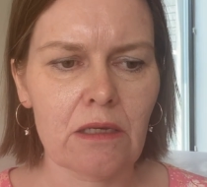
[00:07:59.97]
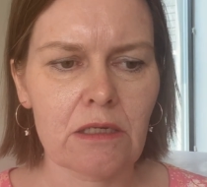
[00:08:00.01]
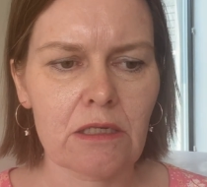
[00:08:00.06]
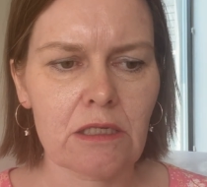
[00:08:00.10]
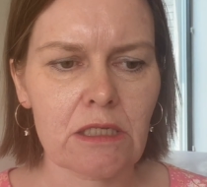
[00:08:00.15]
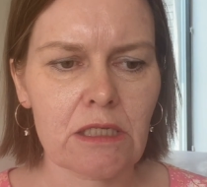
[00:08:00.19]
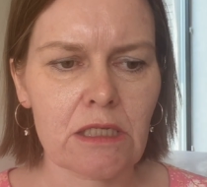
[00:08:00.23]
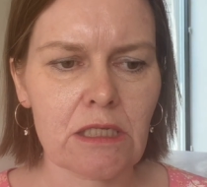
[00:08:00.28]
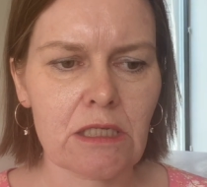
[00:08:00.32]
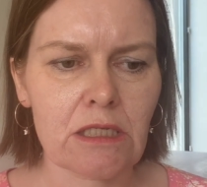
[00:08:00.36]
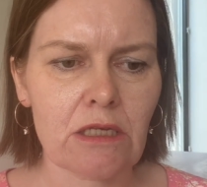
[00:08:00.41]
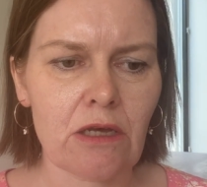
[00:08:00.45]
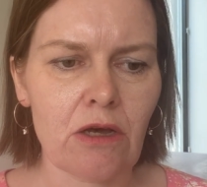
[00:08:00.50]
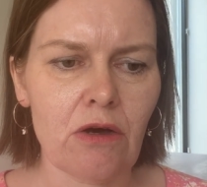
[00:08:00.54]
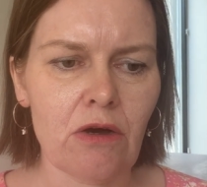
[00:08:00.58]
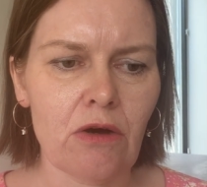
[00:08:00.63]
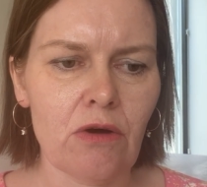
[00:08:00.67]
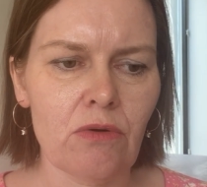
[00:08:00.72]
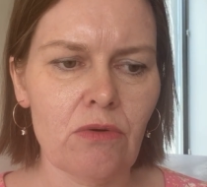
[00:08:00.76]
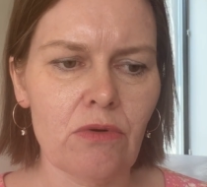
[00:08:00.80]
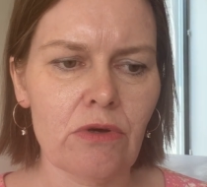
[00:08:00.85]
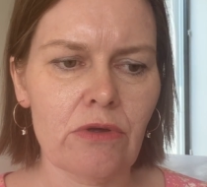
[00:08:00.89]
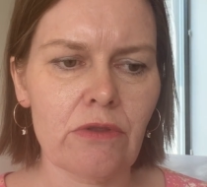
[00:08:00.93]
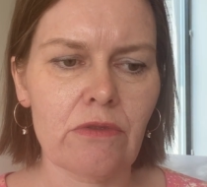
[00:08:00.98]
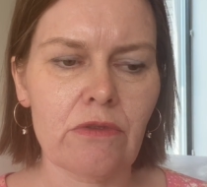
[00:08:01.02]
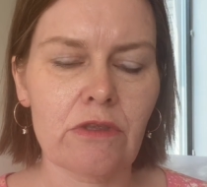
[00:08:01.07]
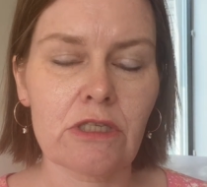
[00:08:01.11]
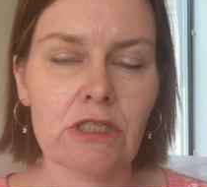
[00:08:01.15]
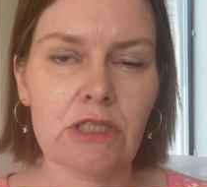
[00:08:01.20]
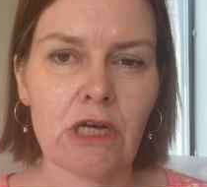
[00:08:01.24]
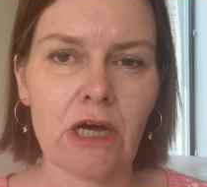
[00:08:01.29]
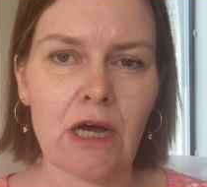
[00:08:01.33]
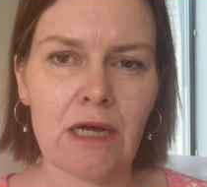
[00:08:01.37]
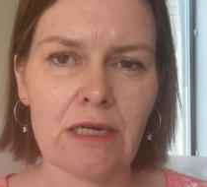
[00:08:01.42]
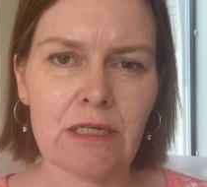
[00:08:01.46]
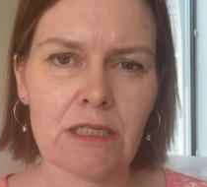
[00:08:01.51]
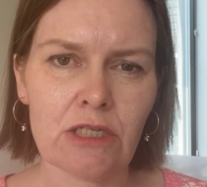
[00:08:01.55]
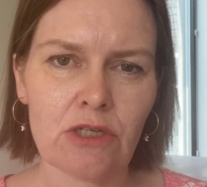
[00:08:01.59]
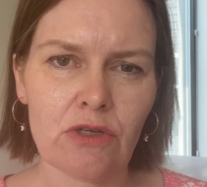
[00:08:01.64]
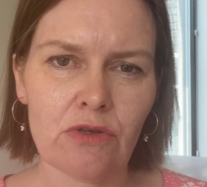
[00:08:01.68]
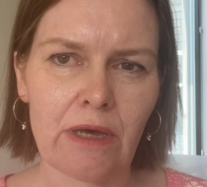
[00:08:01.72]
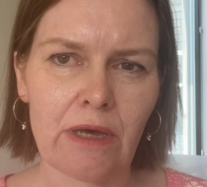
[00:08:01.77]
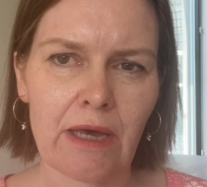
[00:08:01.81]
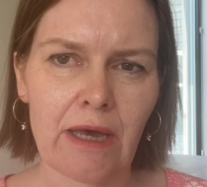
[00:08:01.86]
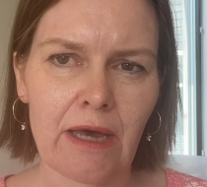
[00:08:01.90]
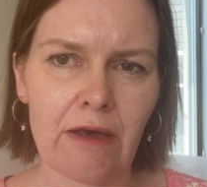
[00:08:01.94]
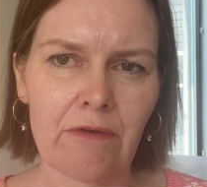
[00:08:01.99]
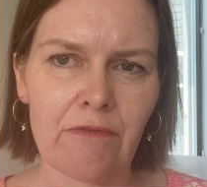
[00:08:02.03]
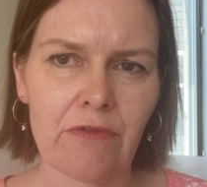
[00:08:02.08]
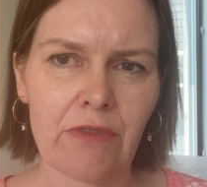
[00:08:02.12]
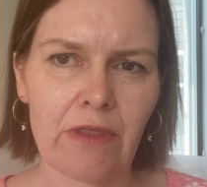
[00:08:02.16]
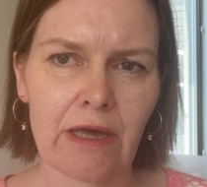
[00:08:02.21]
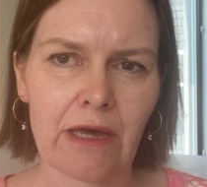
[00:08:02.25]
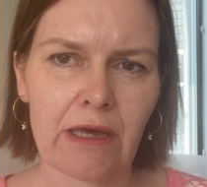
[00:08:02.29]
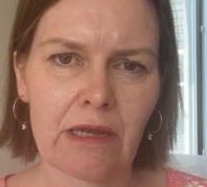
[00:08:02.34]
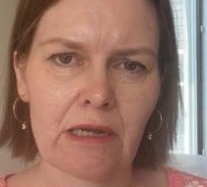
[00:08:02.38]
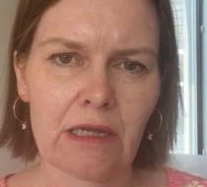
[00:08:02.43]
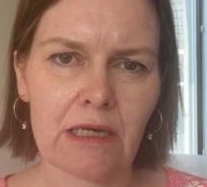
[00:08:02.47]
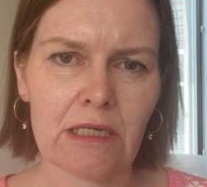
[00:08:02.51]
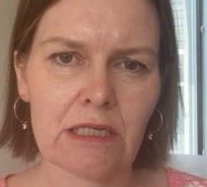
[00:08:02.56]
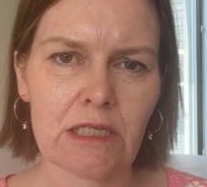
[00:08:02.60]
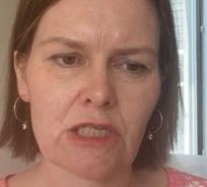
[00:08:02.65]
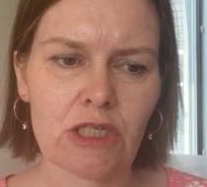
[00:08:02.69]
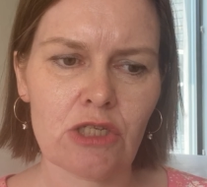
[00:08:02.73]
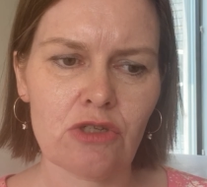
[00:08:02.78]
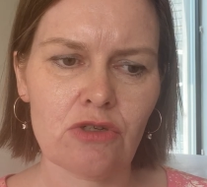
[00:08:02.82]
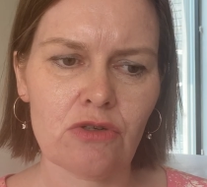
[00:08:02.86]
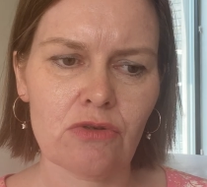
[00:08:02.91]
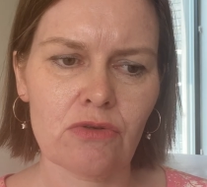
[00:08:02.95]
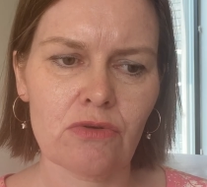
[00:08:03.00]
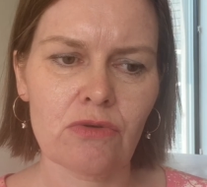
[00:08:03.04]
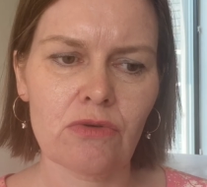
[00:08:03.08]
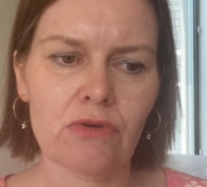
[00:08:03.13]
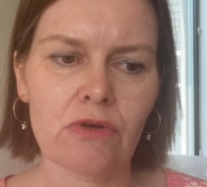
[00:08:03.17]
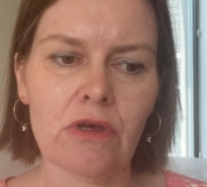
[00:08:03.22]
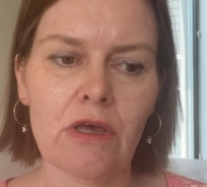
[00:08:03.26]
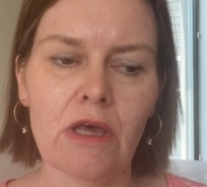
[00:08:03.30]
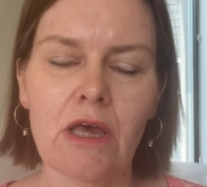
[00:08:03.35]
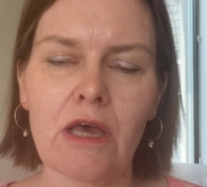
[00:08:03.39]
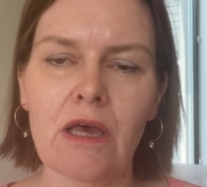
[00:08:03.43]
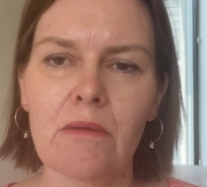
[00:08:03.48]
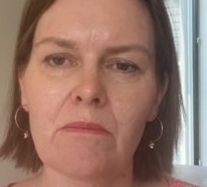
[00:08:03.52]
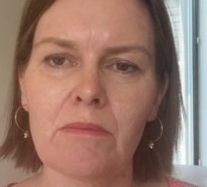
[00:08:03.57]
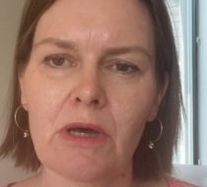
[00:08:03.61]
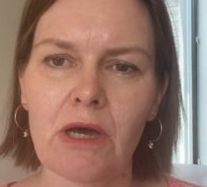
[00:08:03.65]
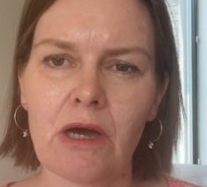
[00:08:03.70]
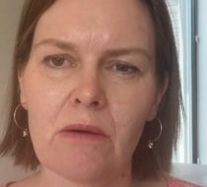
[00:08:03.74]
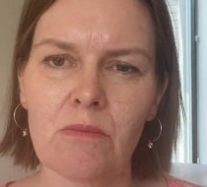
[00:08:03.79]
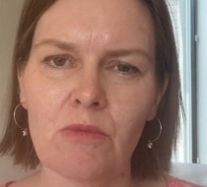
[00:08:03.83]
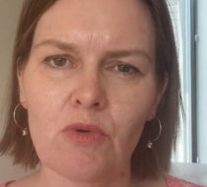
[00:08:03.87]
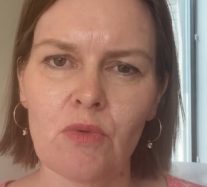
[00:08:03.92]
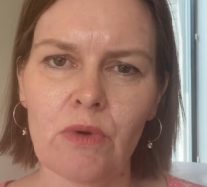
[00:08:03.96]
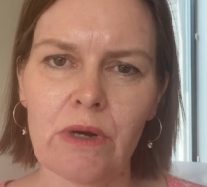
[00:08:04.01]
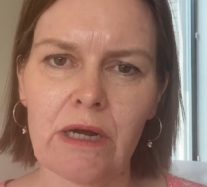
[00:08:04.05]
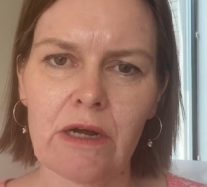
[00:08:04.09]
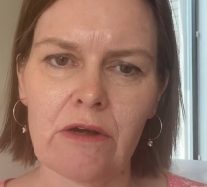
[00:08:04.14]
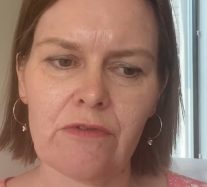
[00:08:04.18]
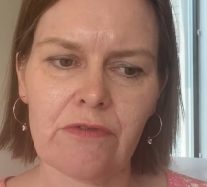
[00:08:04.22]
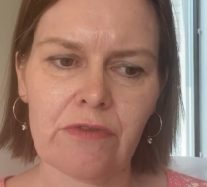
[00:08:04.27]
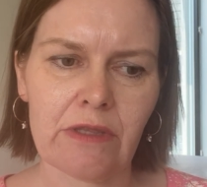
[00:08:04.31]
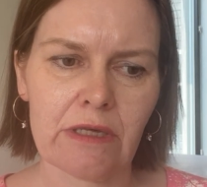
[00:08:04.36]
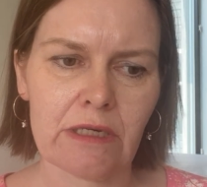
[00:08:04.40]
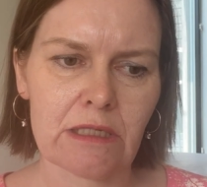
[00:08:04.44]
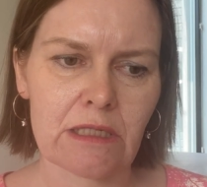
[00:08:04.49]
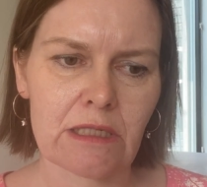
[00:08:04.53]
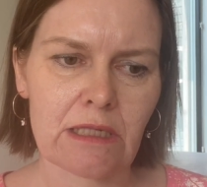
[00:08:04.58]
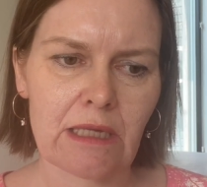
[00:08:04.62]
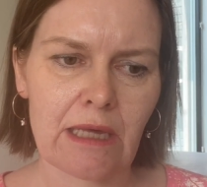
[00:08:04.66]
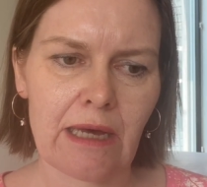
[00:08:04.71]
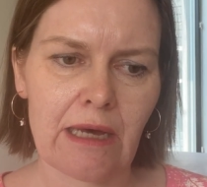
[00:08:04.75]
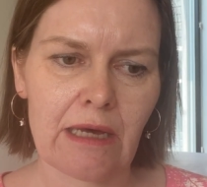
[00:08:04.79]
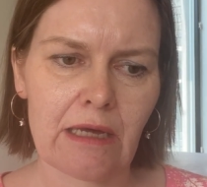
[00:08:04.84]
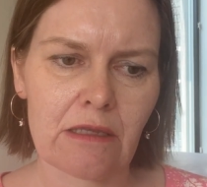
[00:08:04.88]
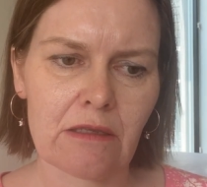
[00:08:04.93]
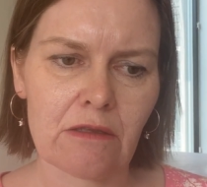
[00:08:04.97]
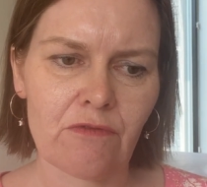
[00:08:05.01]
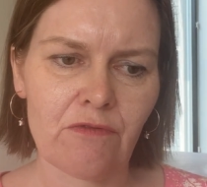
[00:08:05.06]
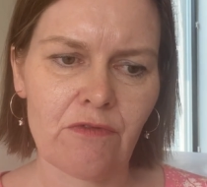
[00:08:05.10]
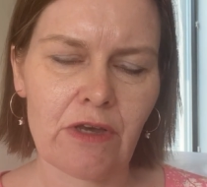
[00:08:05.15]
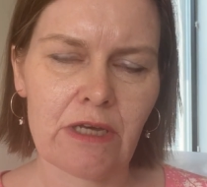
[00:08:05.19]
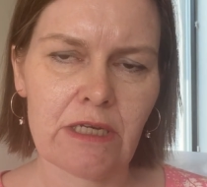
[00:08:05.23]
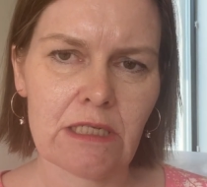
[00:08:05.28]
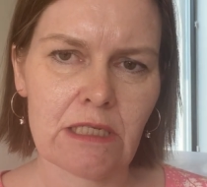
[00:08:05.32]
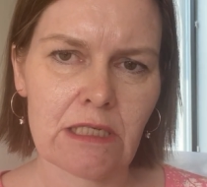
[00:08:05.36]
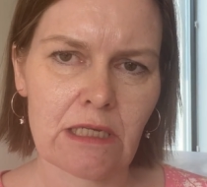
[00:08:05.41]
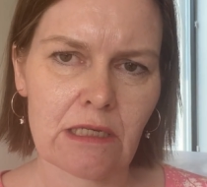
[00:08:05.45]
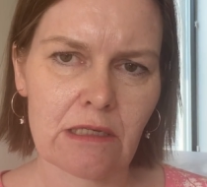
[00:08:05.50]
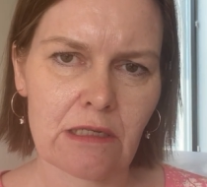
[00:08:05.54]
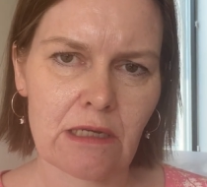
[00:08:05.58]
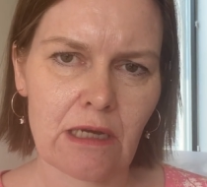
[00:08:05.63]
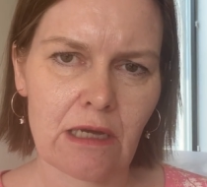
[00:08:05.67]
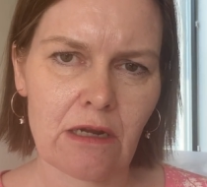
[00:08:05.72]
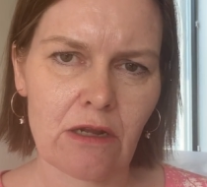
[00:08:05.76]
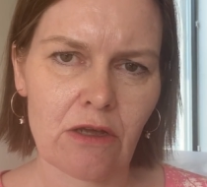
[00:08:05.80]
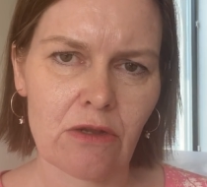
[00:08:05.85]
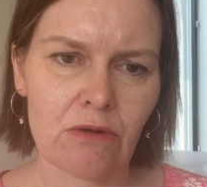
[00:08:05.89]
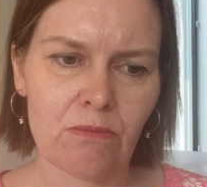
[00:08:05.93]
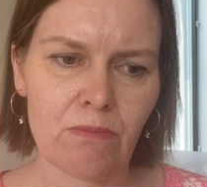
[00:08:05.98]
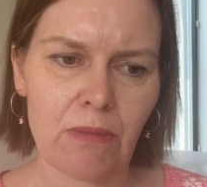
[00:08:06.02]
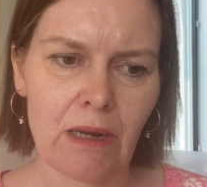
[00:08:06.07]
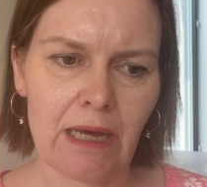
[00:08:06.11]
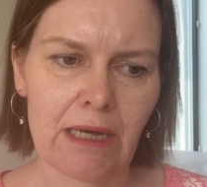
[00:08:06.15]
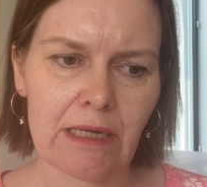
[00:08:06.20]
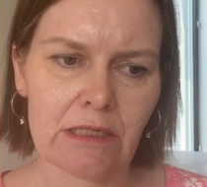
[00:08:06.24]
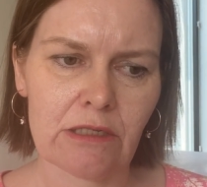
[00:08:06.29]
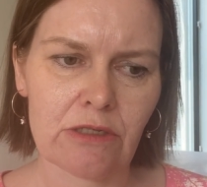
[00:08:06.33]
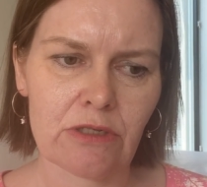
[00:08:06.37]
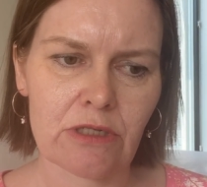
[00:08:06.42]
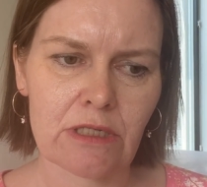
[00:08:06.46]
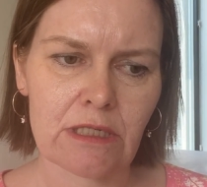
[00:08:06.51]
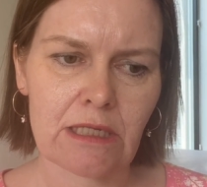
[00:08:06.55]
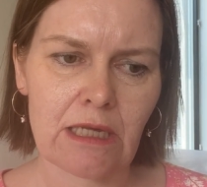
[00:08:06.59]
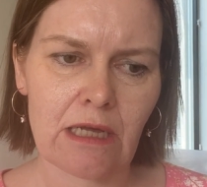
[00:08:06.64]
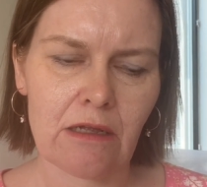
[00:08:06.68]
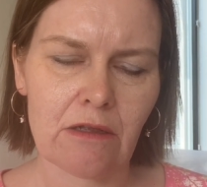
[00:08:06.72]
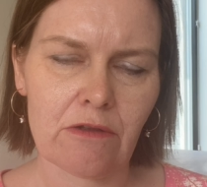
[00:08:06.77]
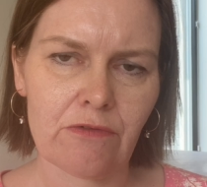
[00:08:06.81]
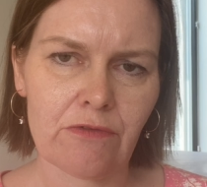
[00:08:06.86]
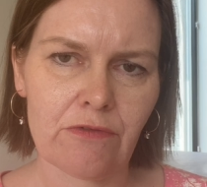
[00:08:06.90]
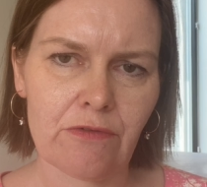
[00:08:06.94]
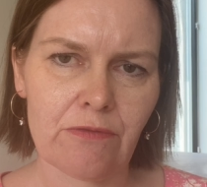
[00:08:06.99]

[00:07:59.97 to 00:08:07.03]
So the task have then is to become aware of this and face it and unblind yourself.